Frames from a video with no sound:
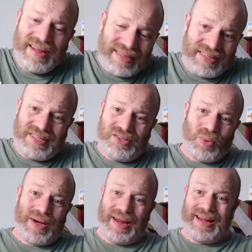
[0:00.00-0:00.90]
This is
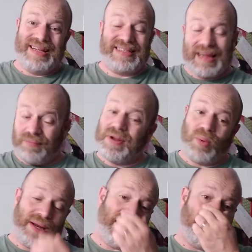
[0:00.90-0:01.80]
one of definitely
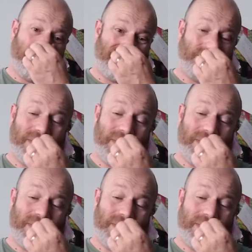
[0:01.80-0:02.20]
one of their best